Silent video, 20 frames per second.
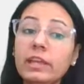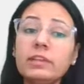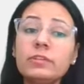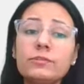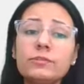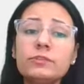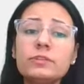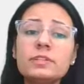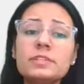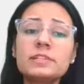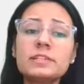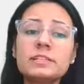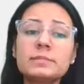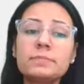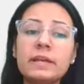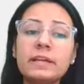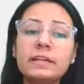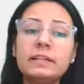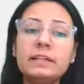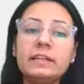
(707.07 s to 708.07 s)
influenza is
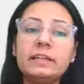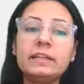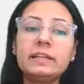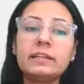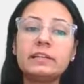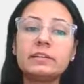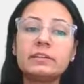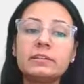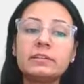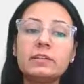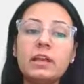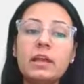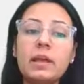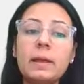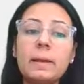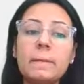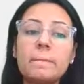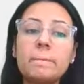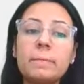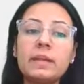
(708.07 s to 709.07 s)
bacterial
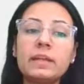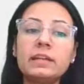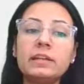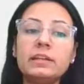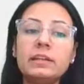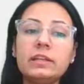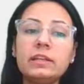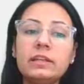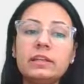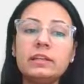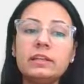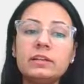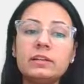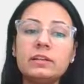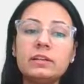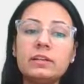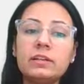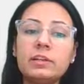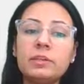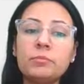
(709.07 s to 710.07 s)

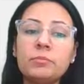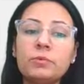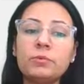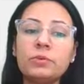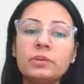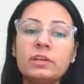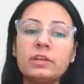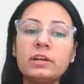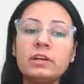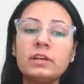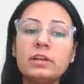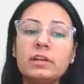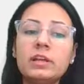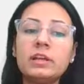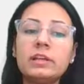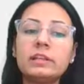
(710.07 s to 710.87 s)
pneumonia.